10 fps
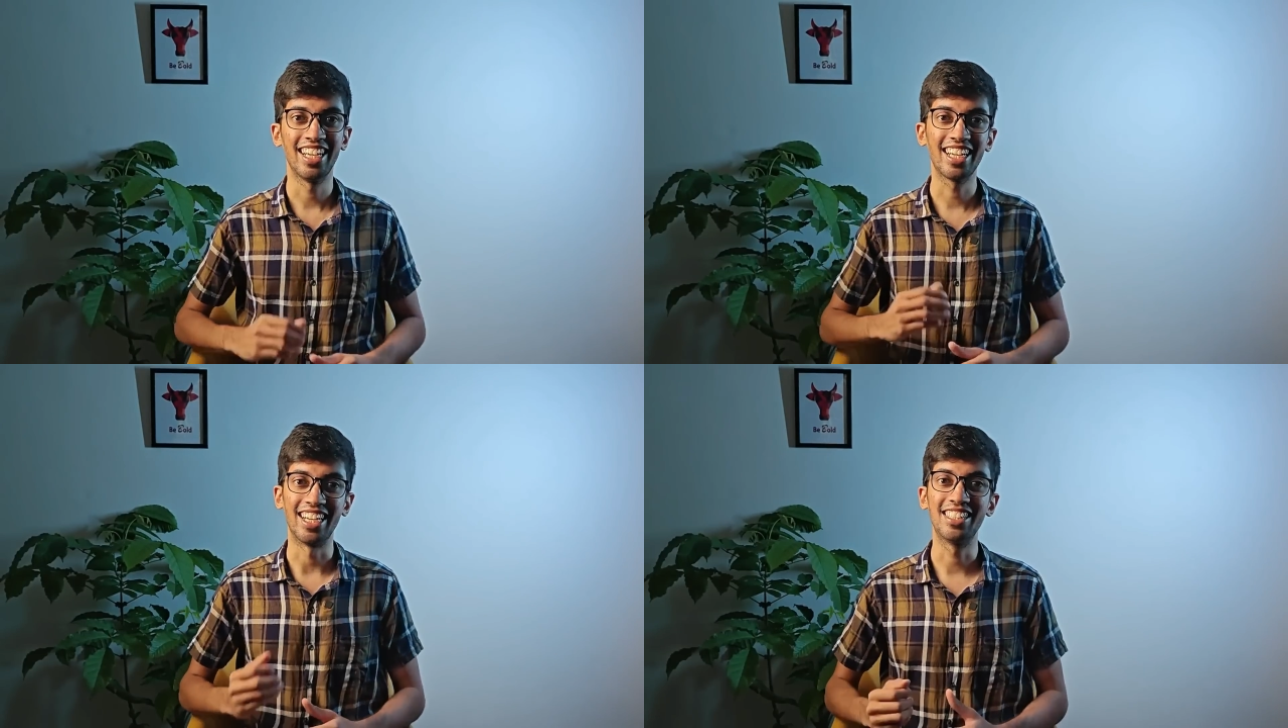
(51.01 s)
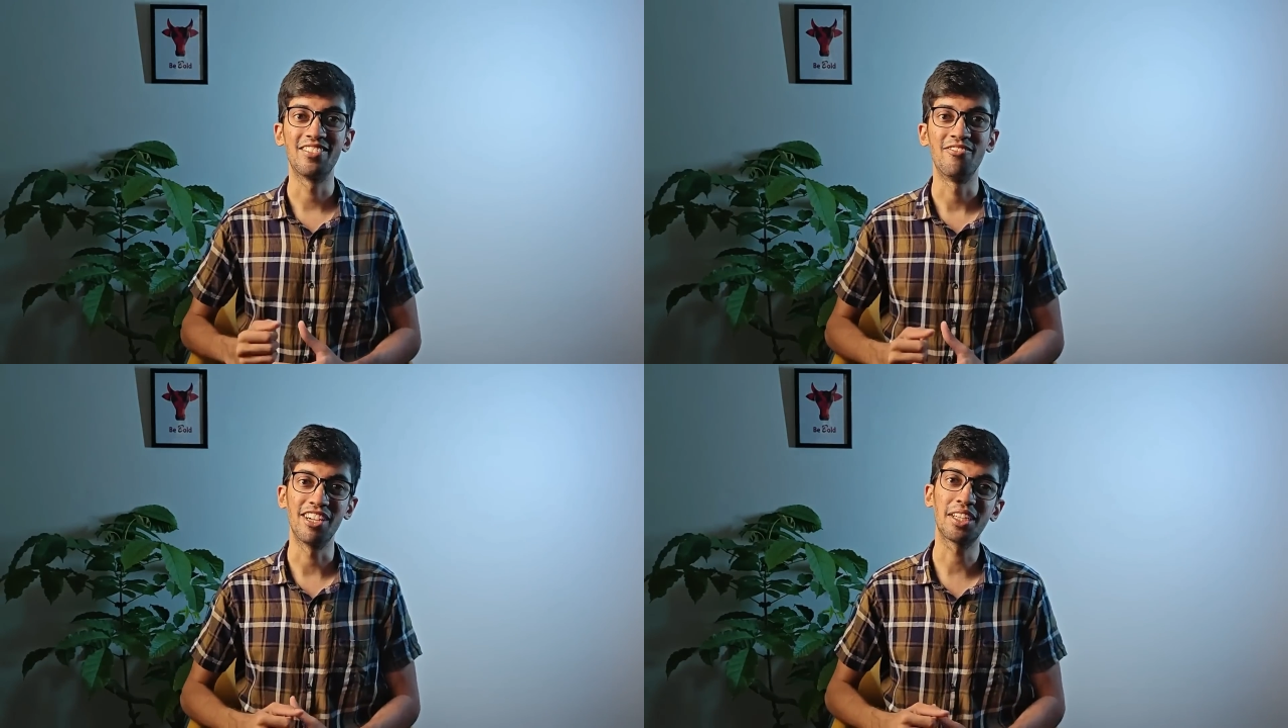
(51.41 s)
Hey
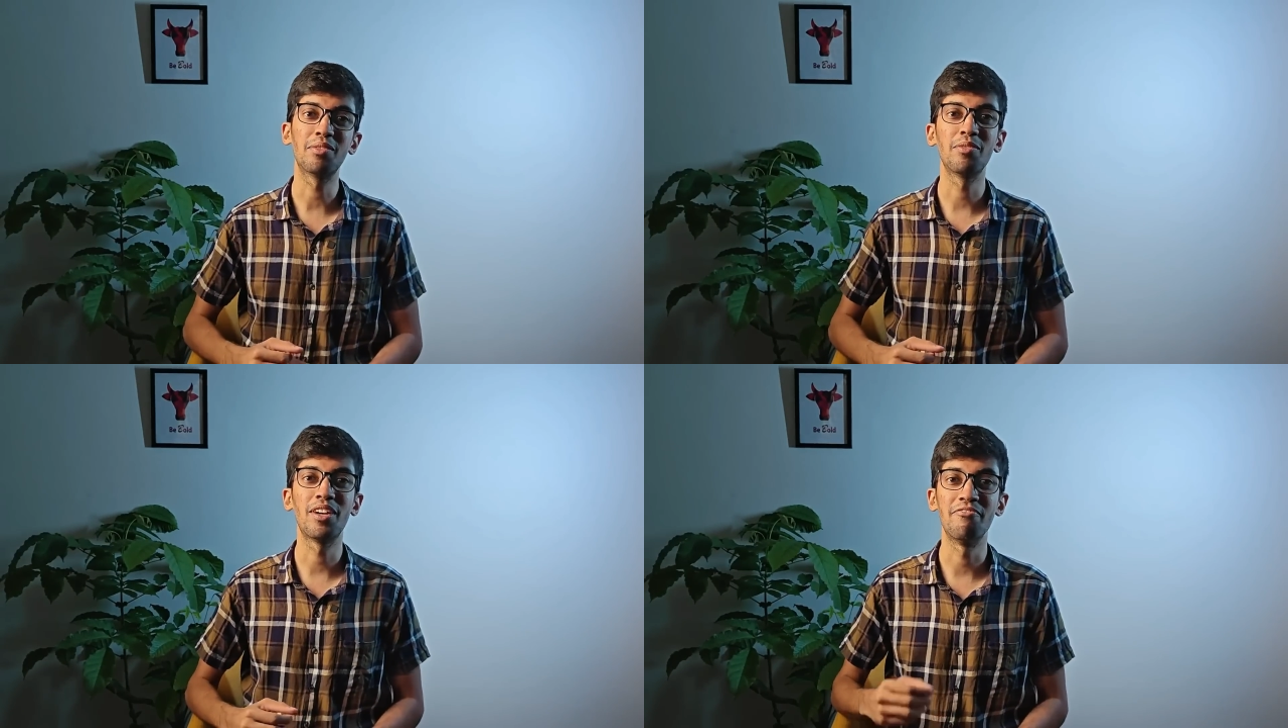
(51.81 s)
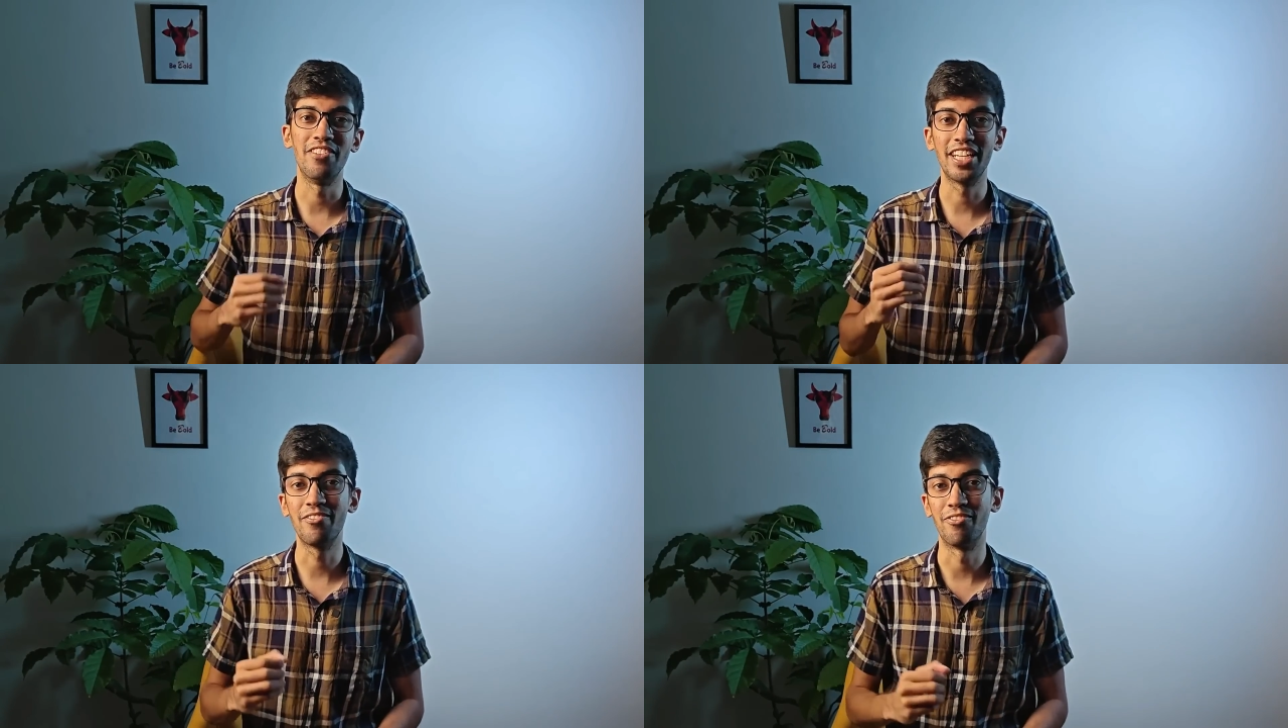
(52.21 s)
guys, welcome to my
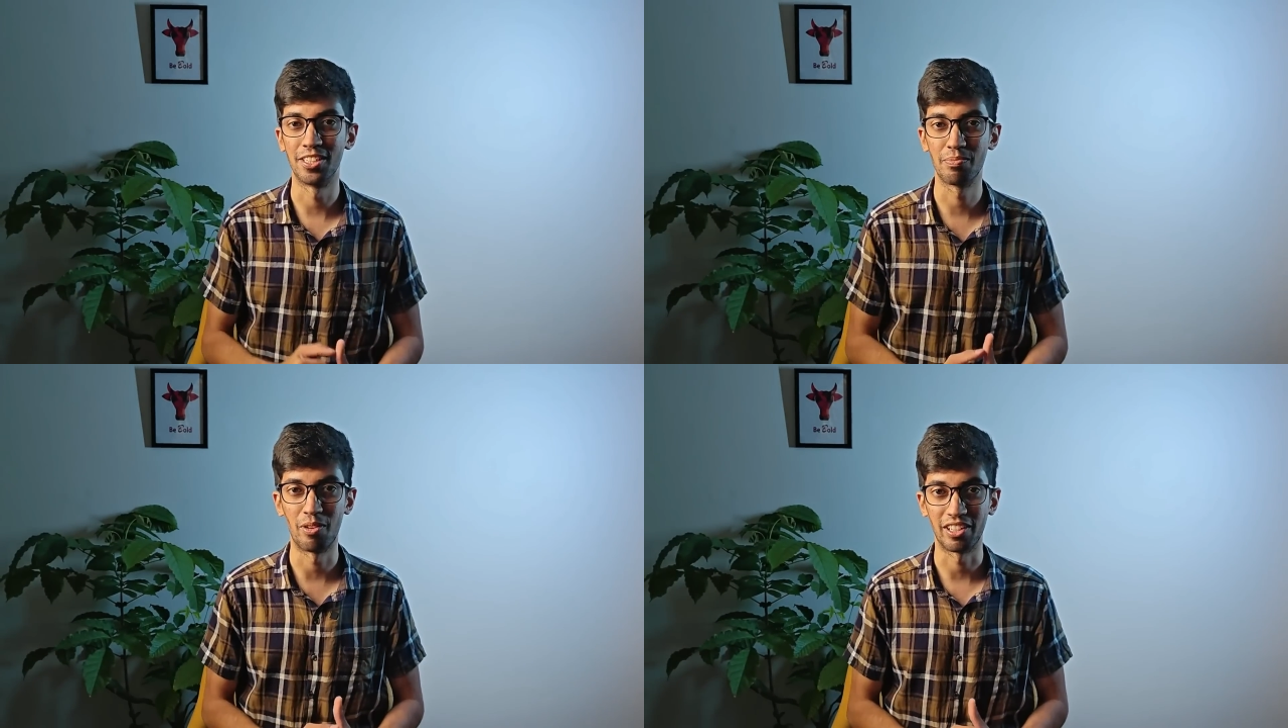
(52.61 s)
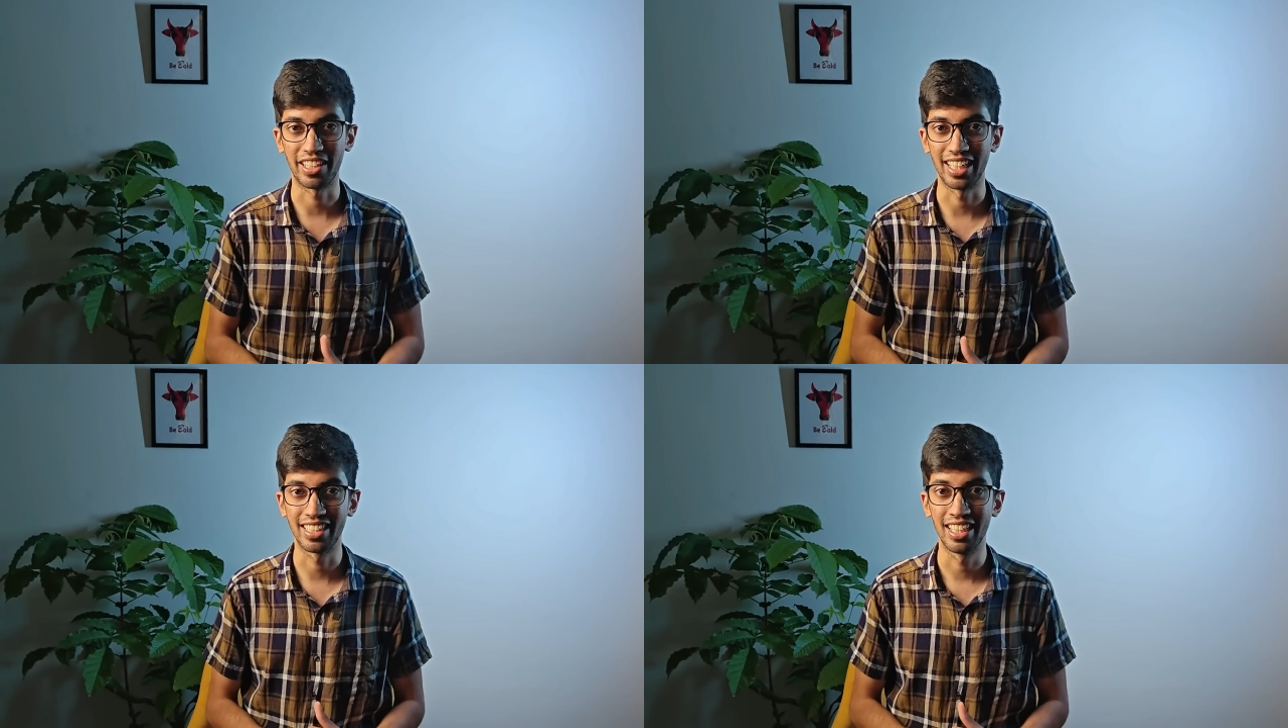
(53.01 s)
very first
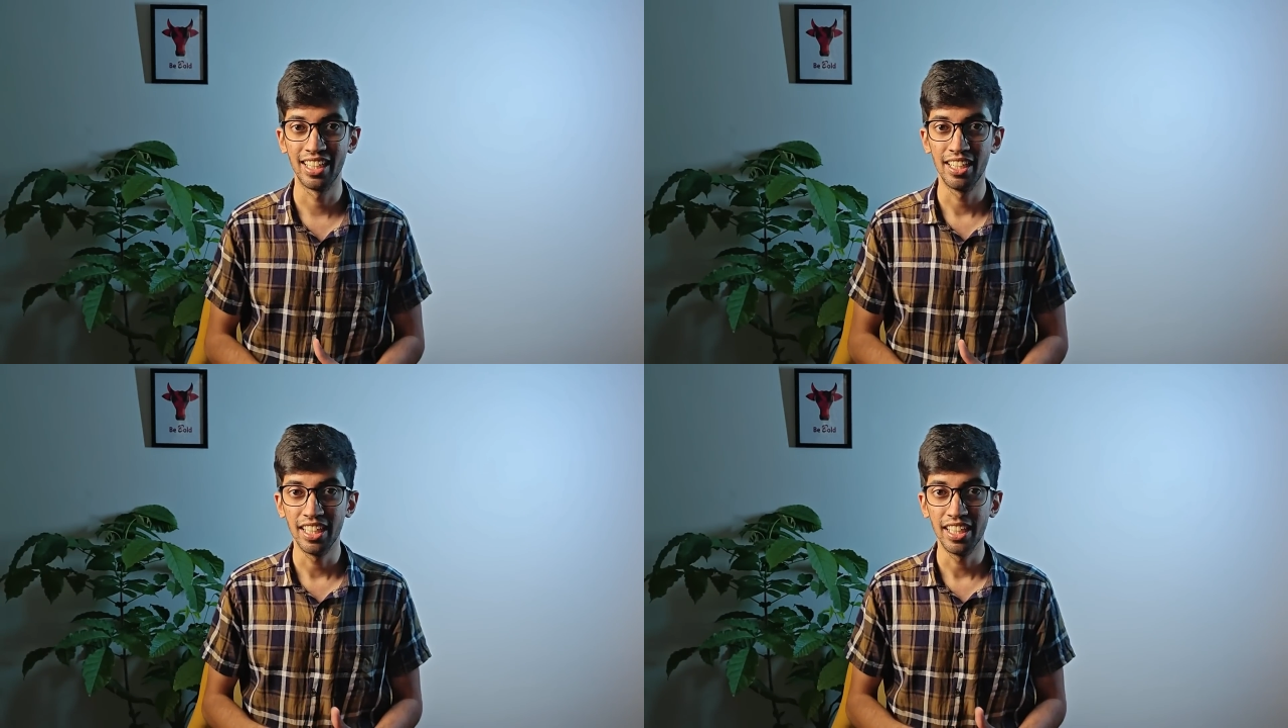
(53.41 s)
podcast.